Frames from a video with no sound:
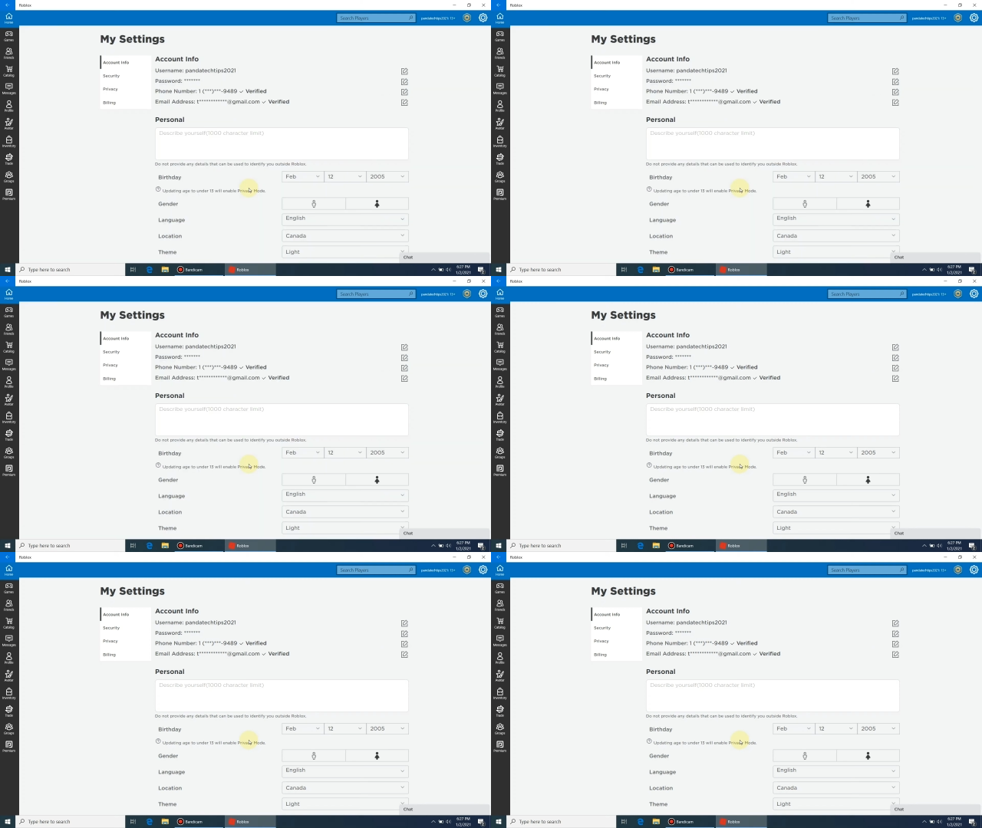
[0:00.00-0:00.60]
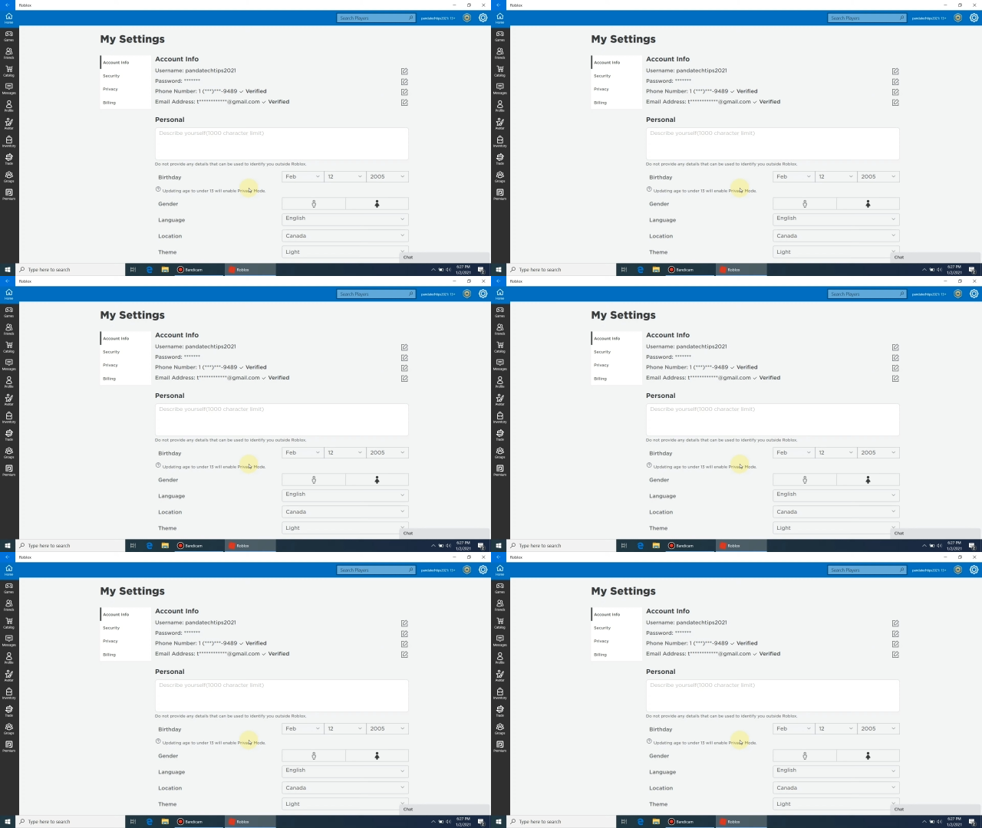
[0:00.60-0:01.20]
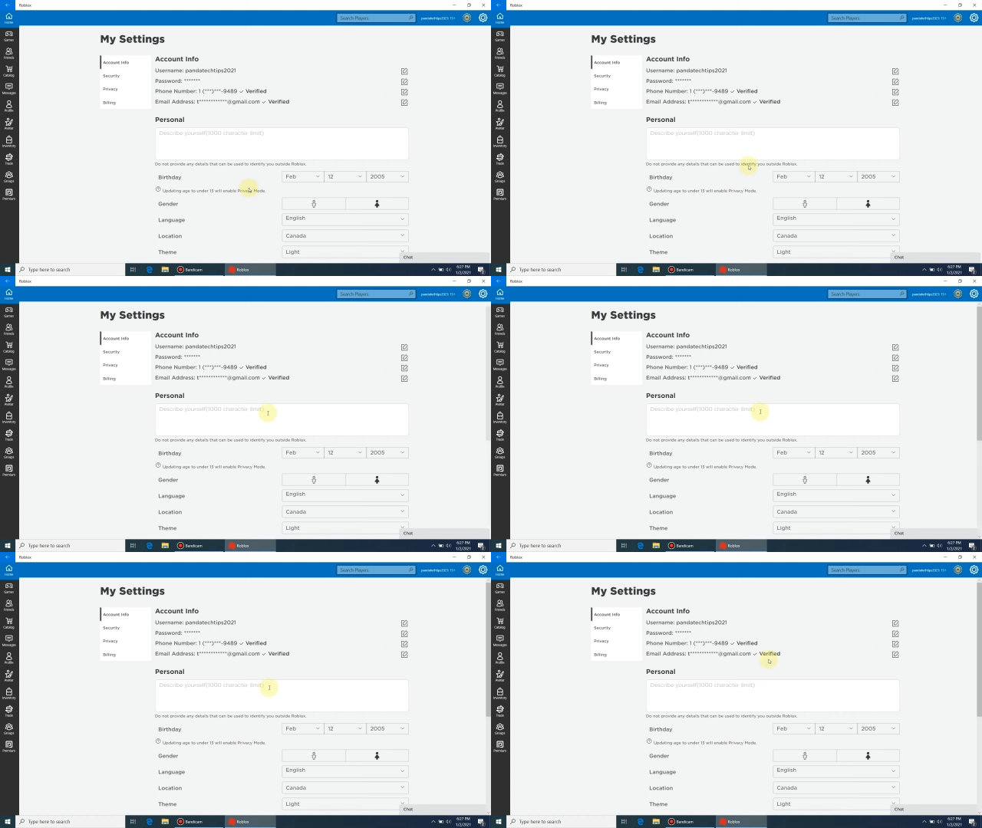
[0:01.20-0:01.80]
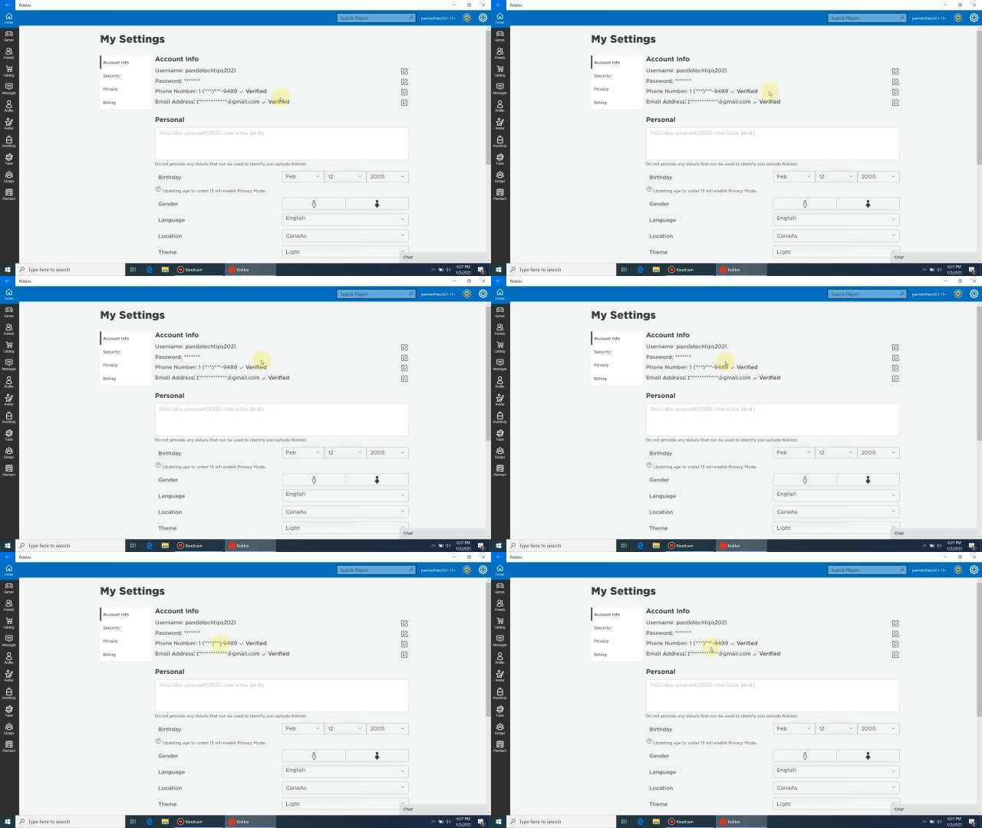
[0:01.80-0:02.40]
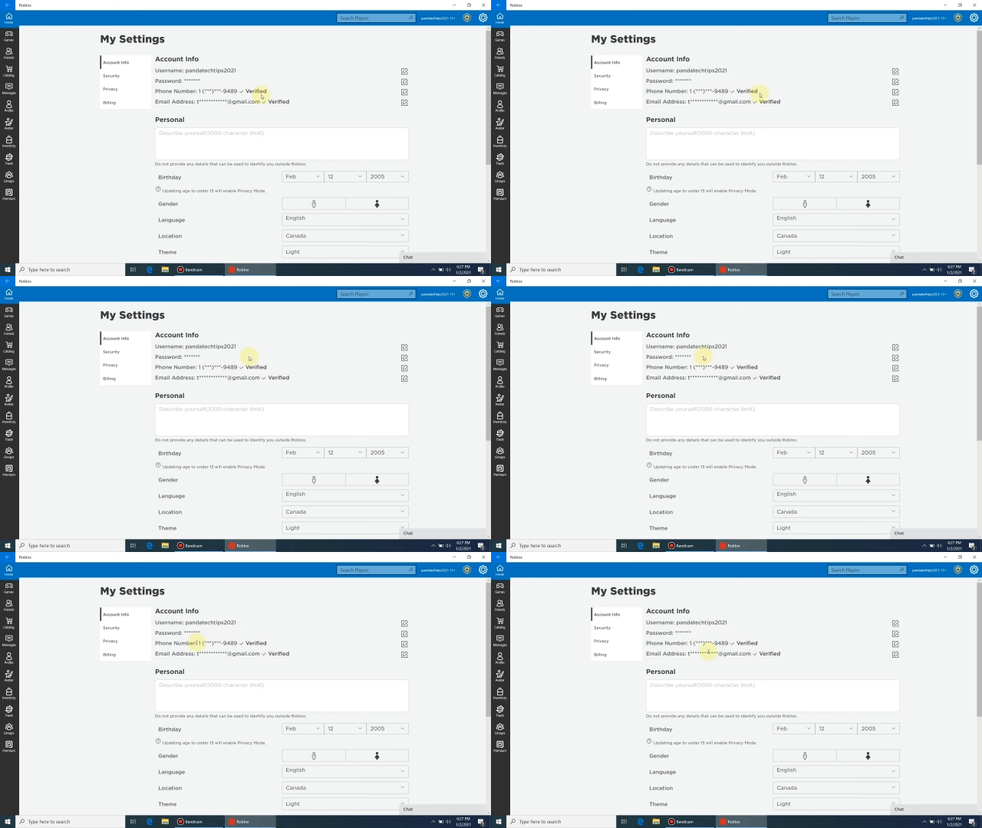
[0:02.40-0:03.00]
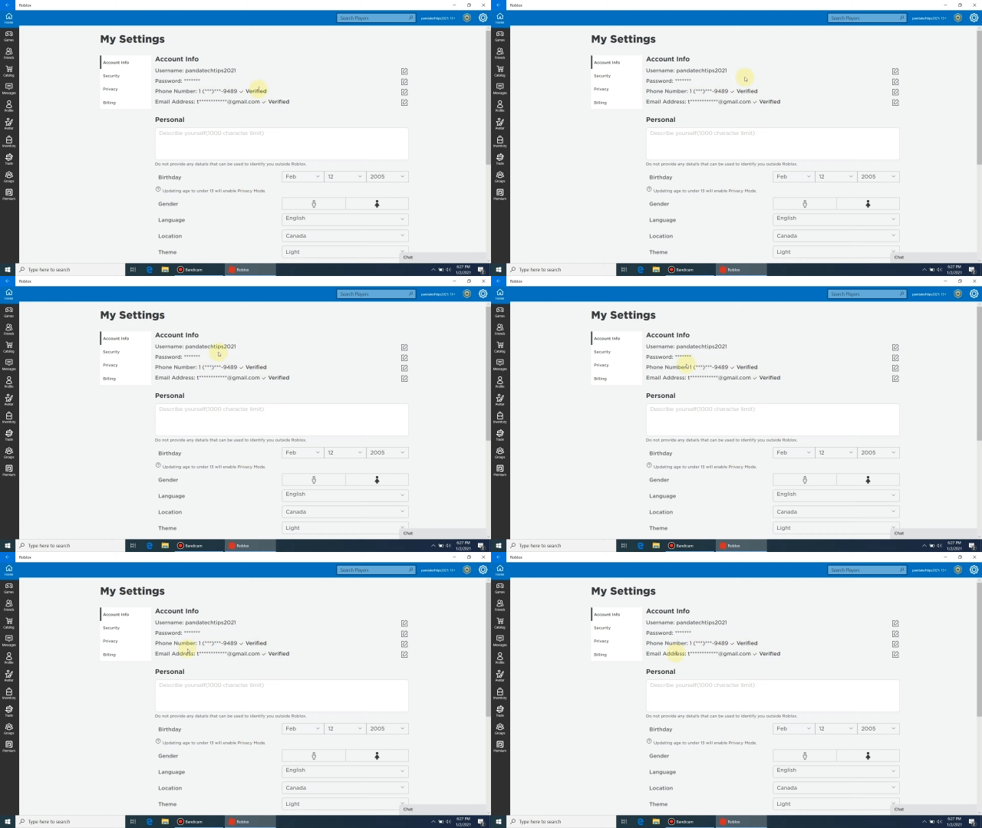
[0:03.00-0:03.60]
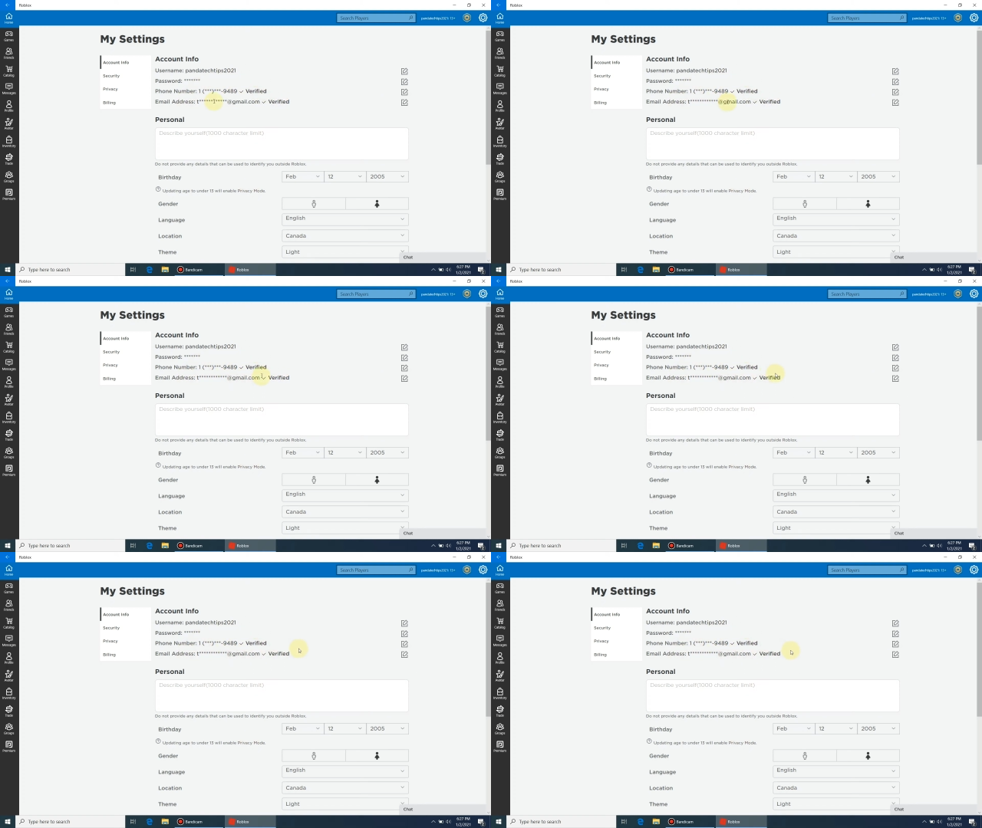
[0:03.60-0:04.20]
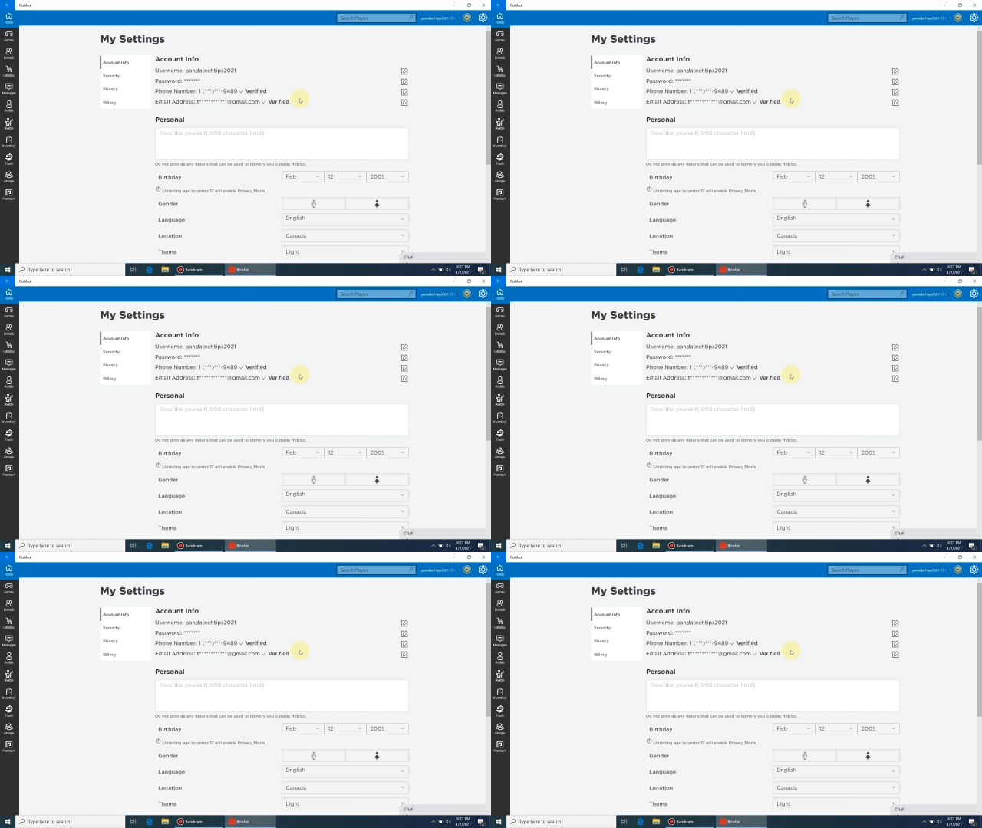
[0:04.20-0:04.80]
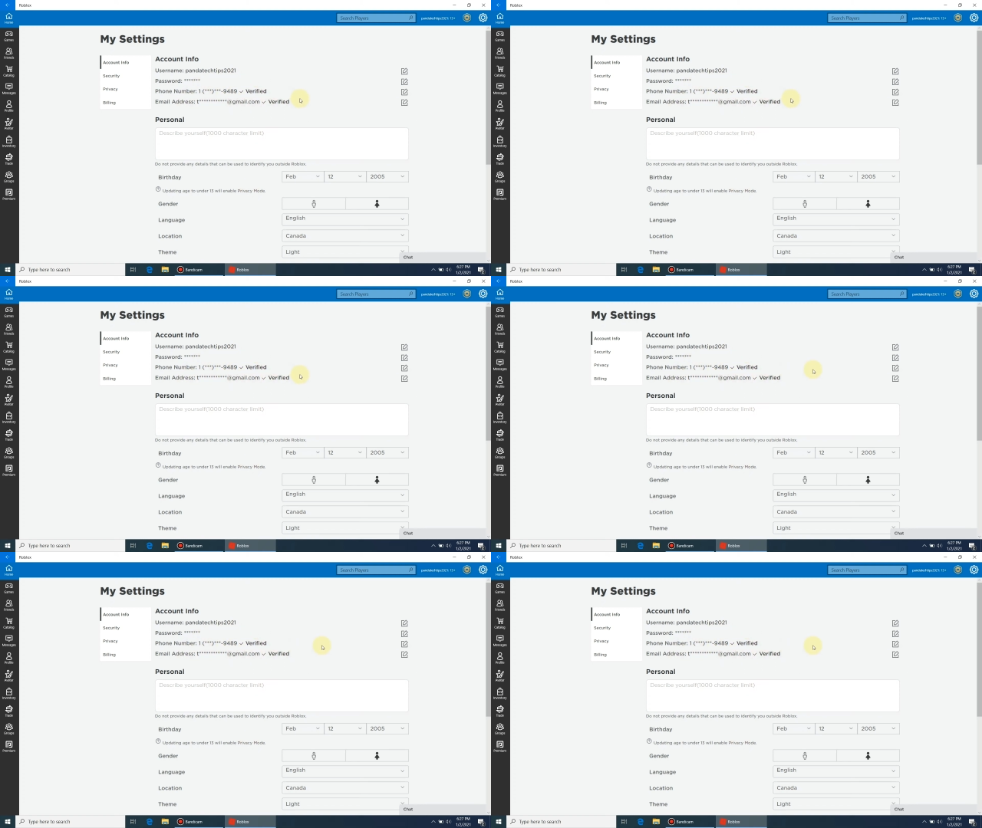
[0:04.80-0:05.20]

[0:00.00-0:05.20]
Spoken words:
[unreadable: no face in view]